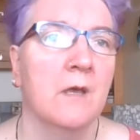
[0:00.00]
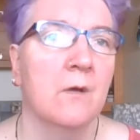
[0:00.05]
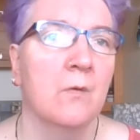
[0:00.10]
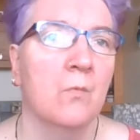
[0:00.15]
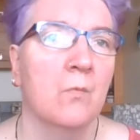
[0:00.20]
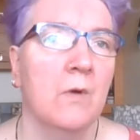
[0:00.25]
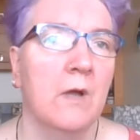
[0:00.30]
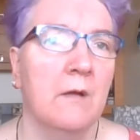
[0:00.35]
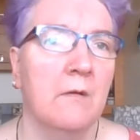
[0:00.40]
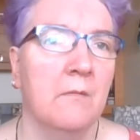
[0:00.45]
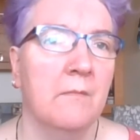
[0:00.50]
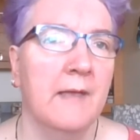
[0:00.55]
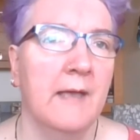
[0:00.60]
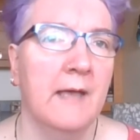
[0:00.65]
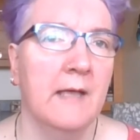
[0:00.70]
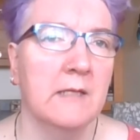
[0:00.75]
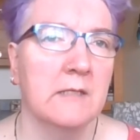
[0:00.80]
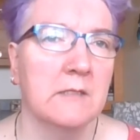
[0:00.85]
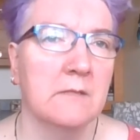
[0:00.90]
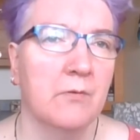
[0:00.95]
where are we
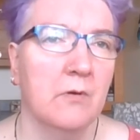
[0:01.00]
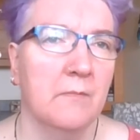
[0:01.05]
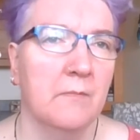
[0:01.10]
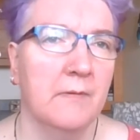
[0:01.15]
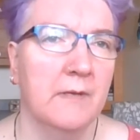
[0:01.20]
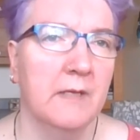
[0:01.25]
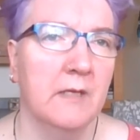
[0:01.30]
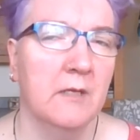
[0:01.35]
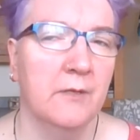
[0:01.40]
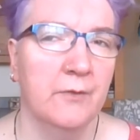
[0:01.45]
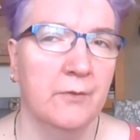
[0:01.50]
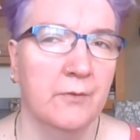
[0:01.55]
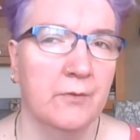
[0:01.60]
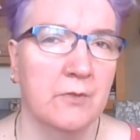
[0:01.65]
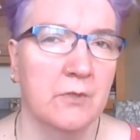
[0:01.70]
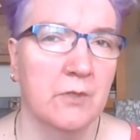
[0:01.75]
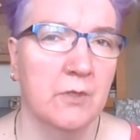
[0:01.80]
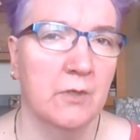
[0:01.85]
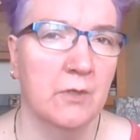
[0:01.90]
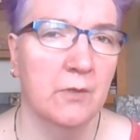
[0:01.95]
at? Probably clue
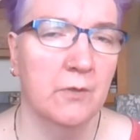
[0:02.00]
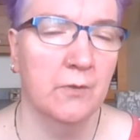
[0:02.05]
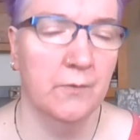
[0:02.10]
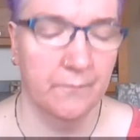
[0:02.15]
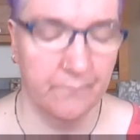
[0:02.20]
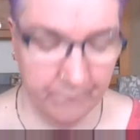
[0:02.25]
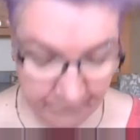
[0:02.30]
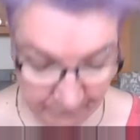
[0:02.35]
2.